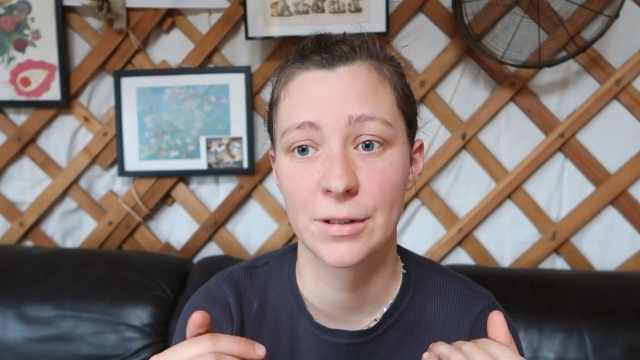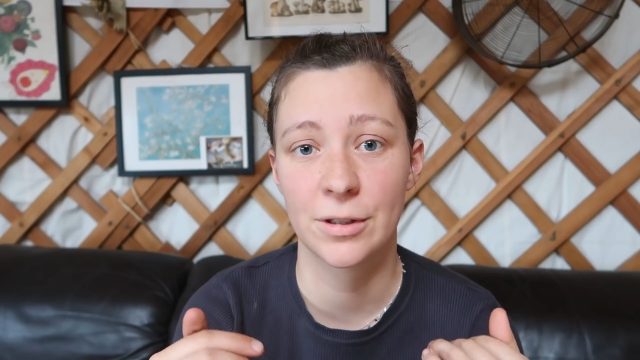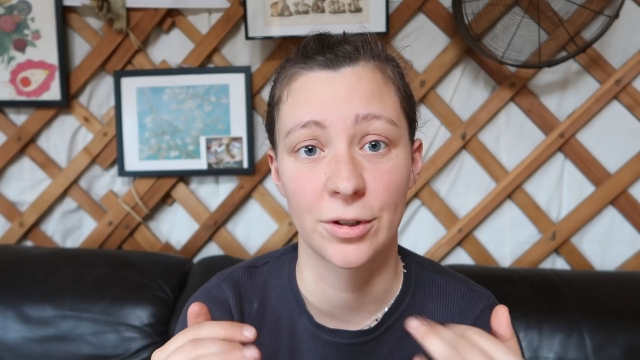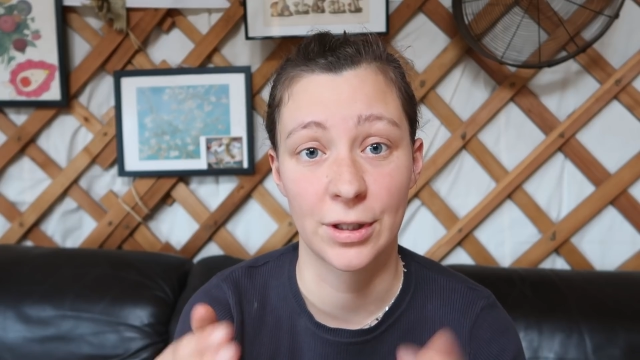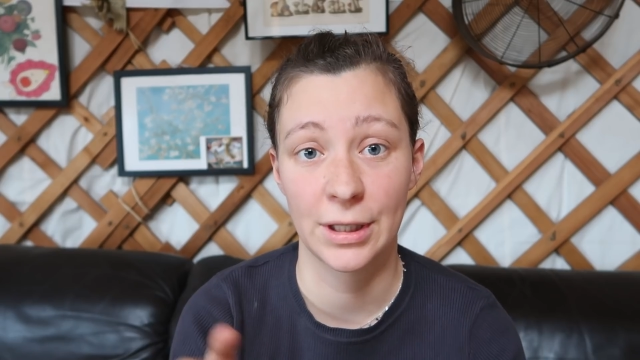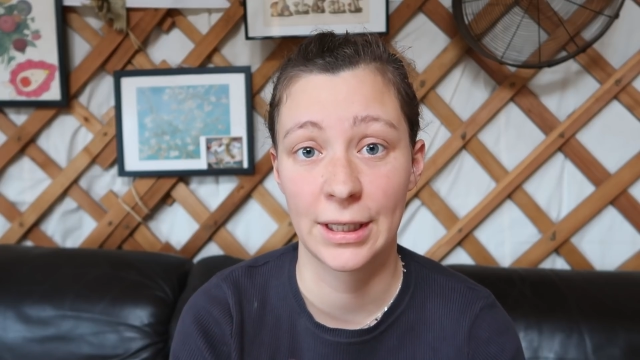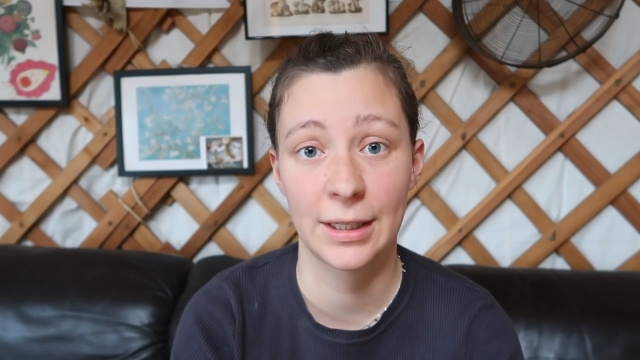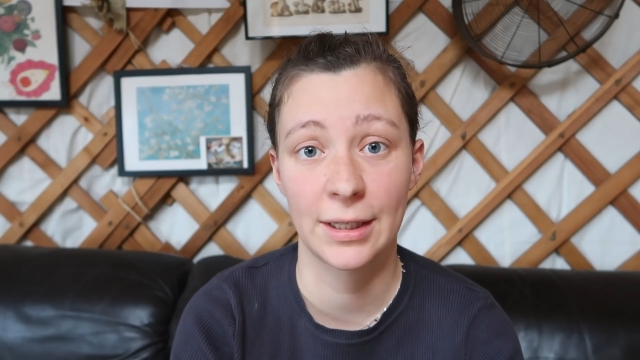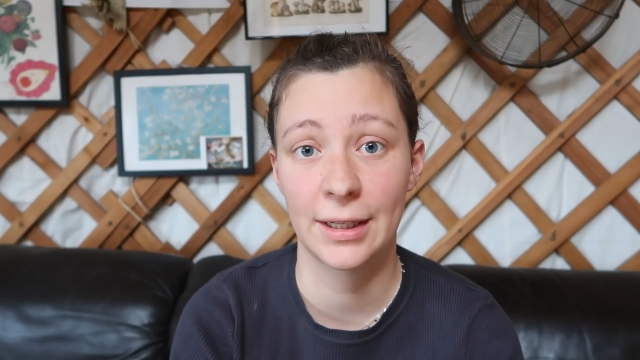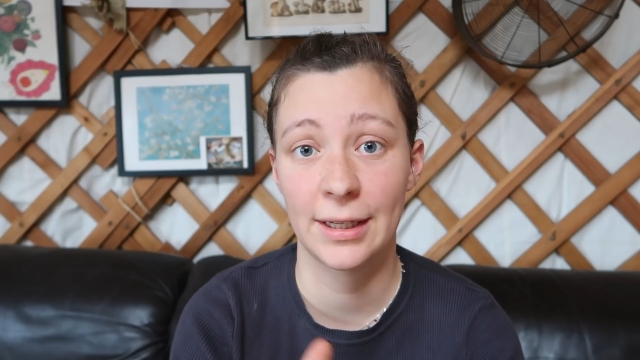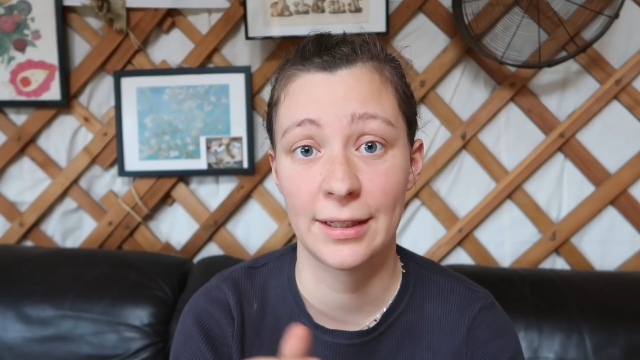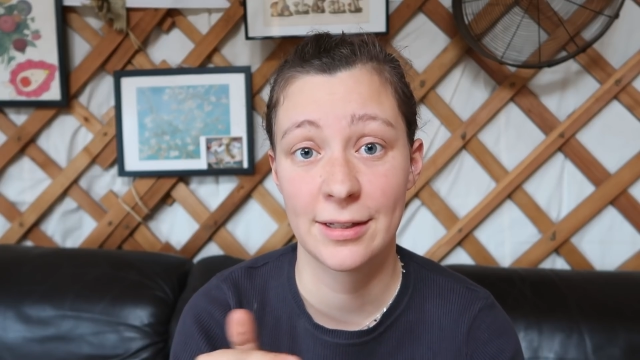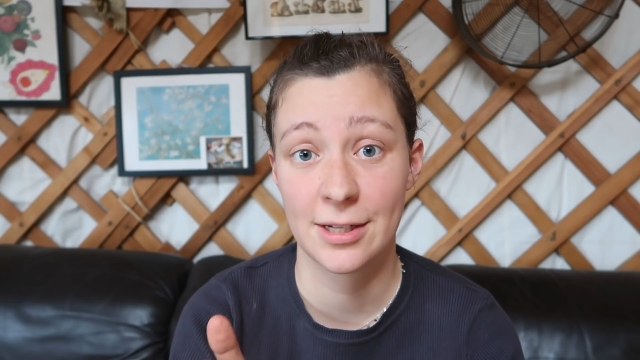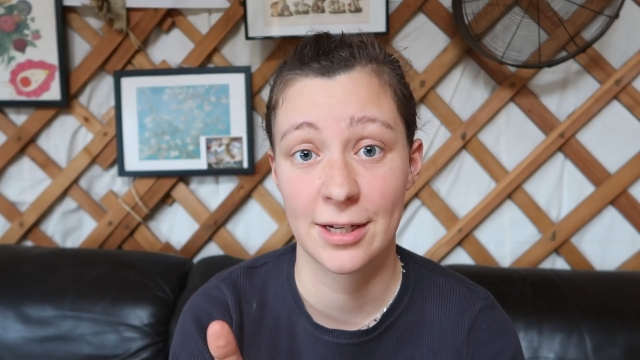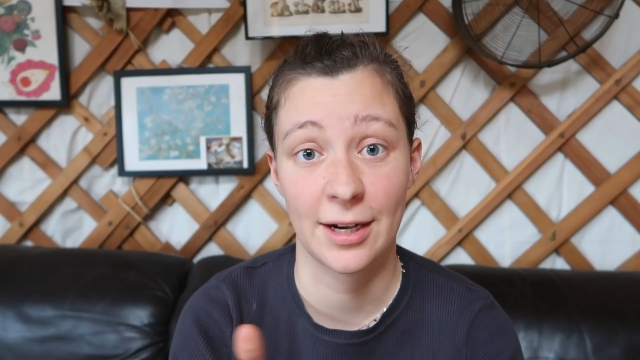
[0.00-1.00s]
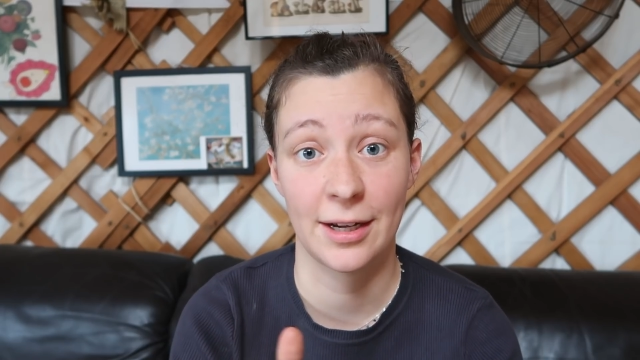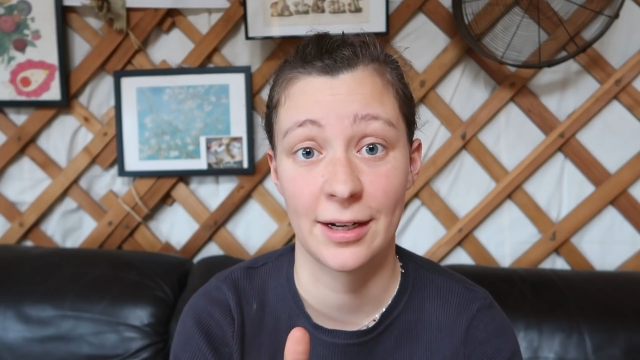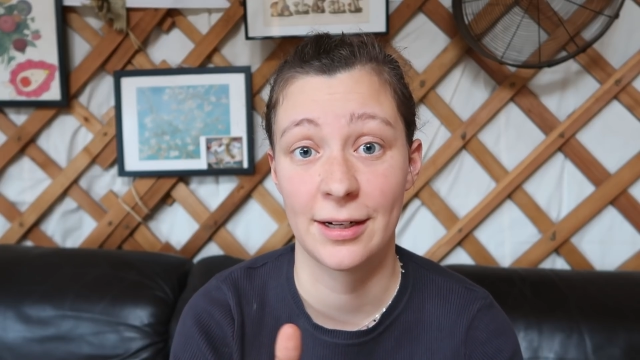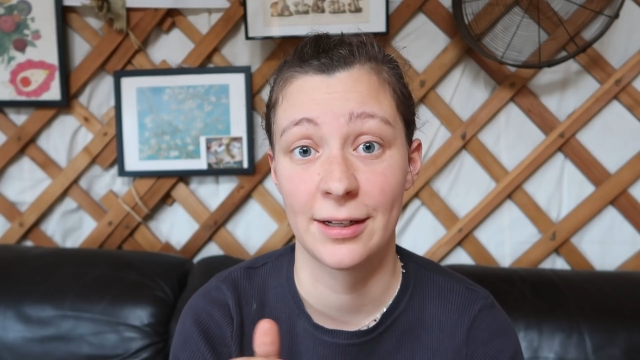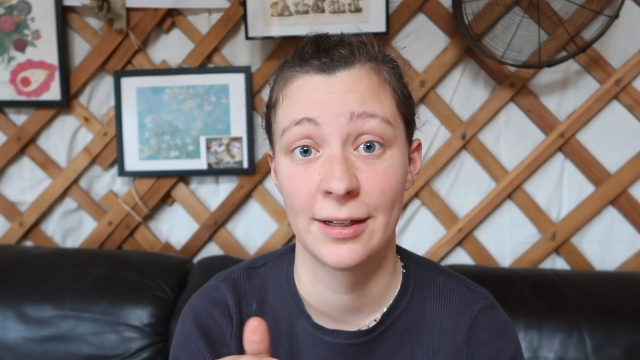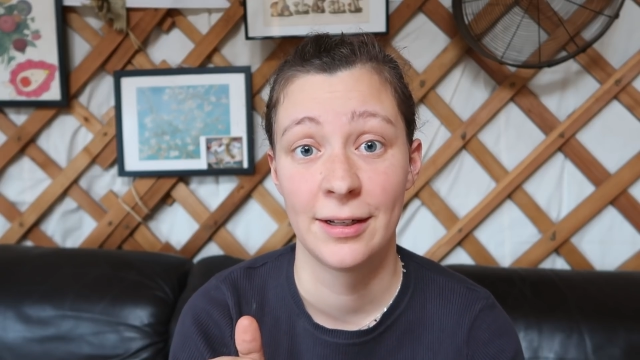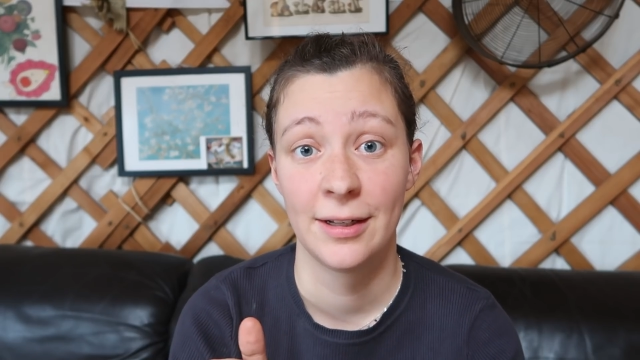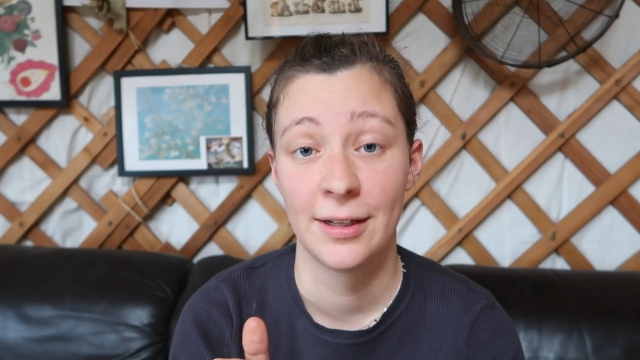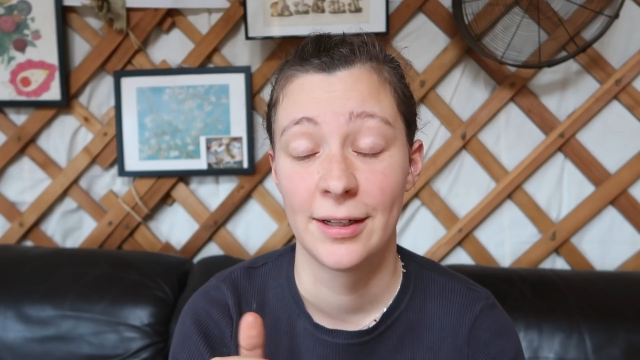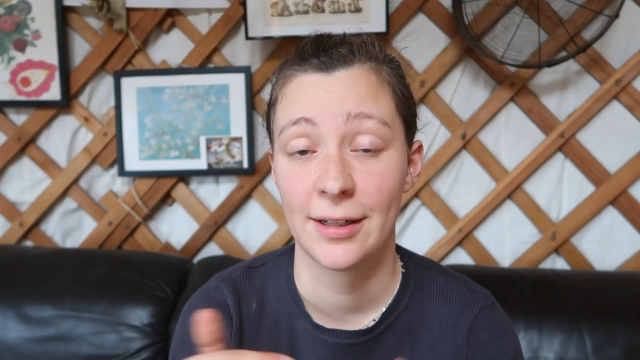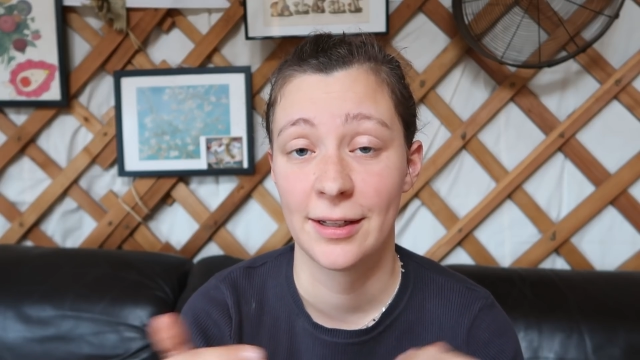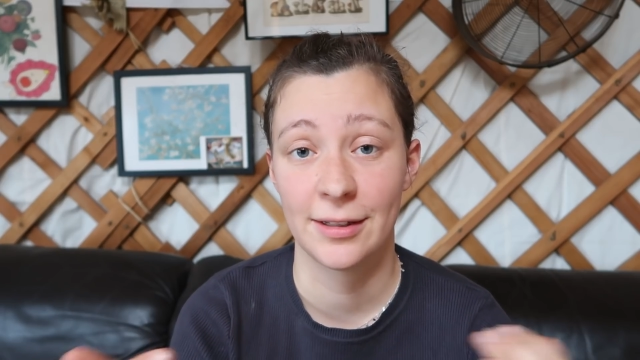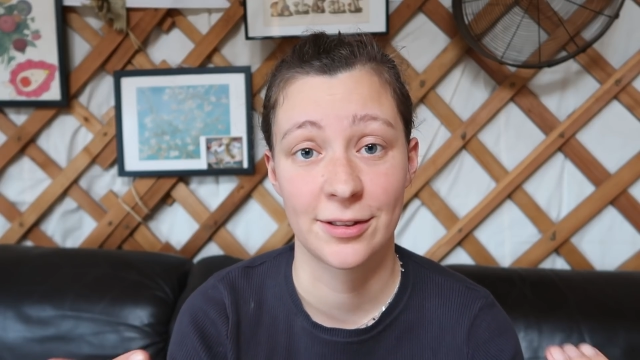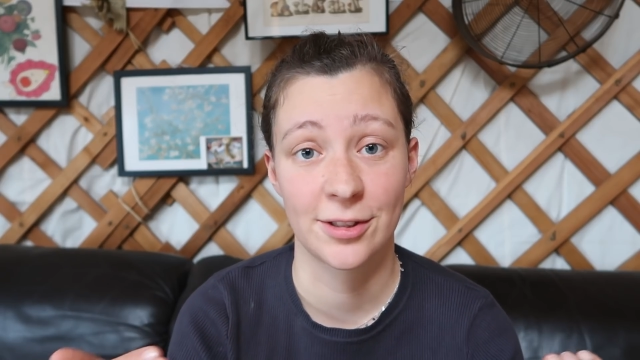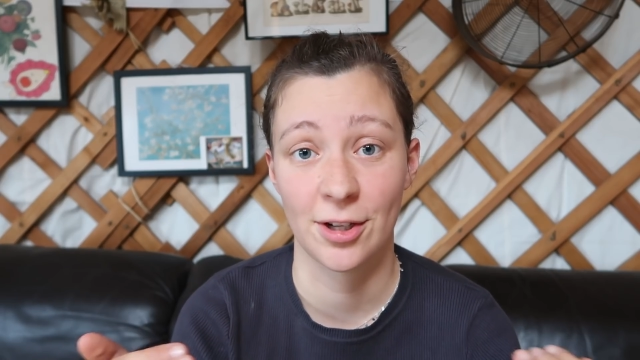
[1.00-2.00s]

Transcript: cooking inside in